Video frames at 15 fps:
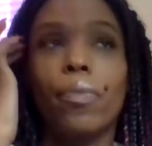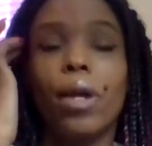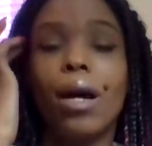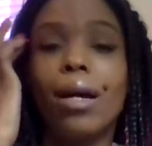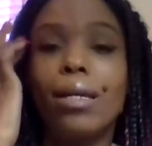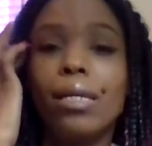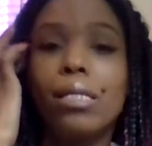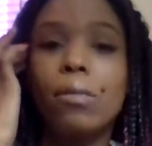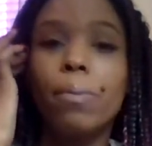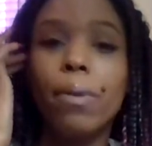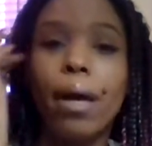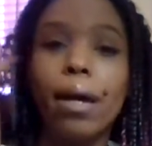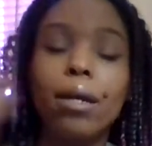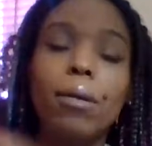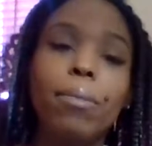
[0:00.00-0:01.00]

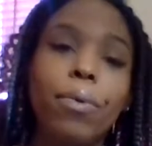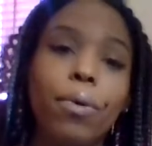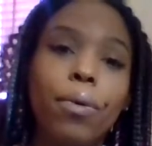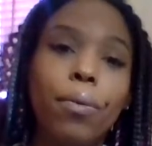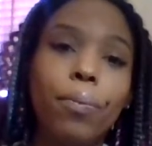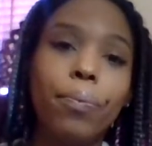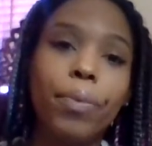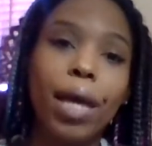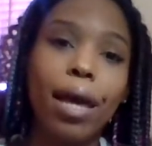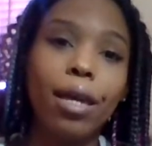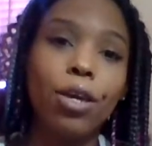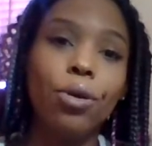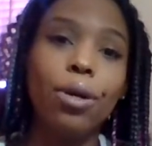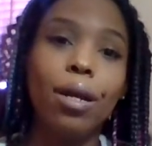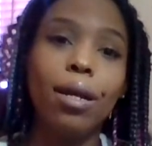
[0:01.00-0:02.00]
unexplainable,
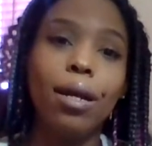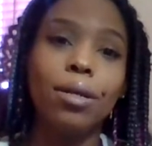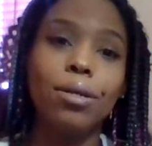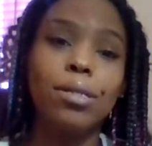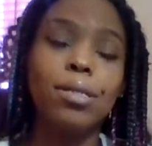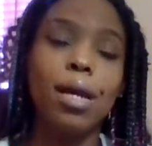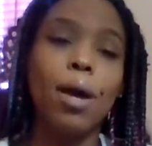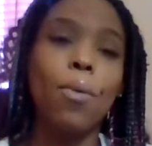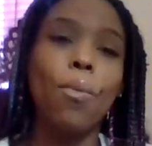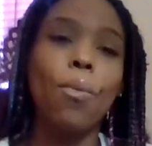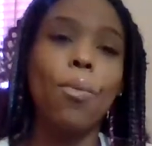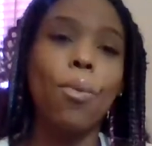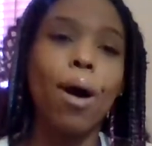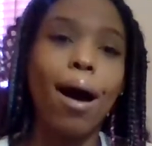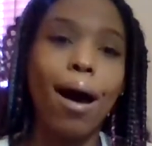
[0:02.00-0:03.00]
and you didn't
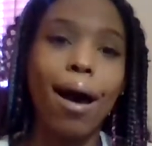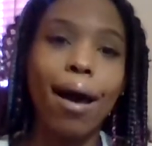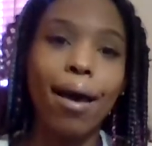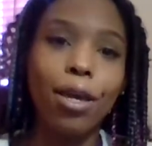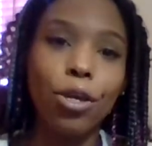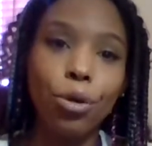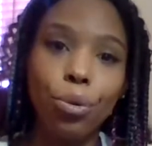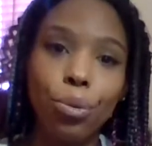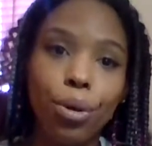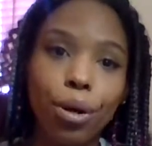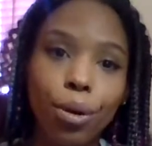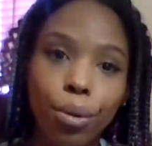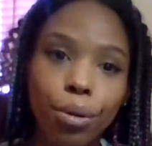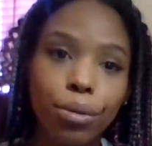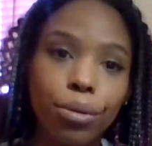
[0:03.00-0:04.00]
understand why you were
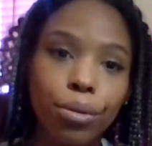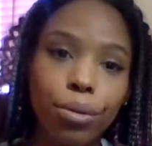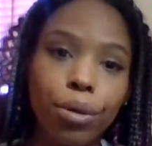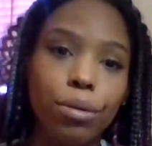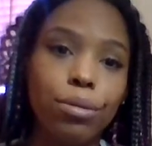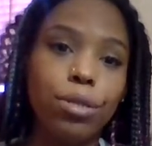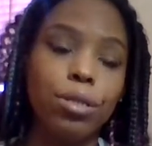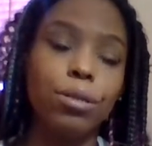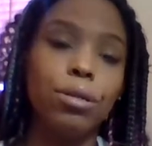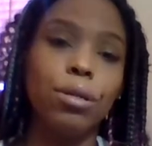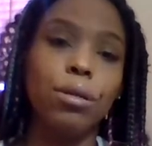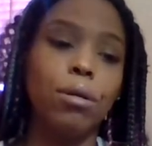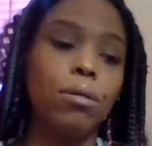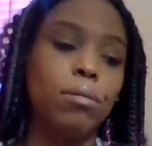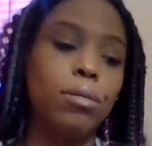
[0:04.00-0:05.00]
going through those, you
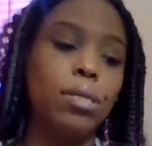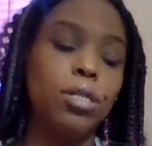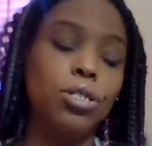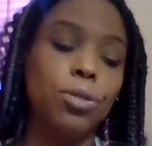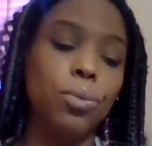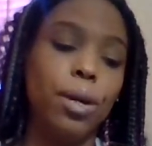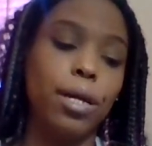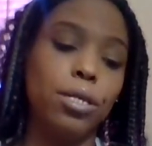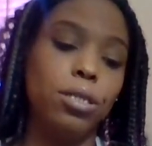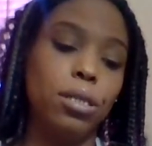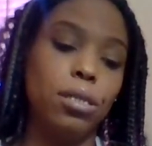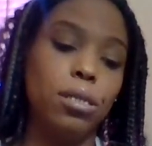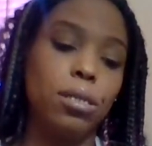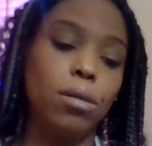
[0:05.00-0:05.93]
know, situations,